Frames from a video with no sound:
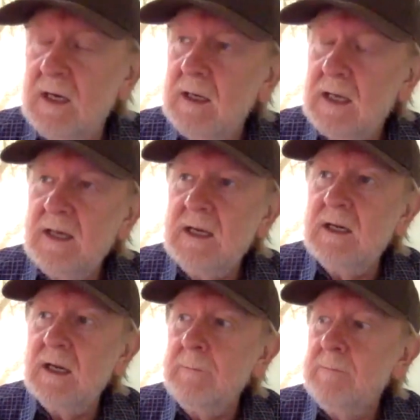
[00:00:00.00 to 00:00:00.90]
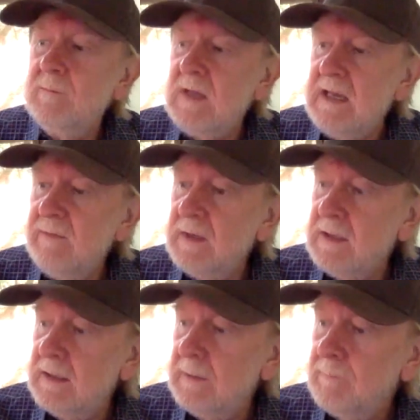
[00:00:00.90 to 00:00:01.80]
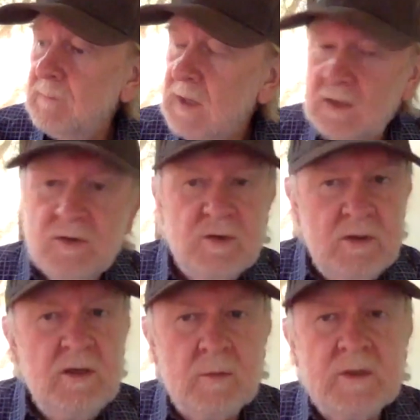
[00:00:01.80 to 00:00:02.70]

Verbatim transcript: Uh, I think um, even uh, Luxo Jr.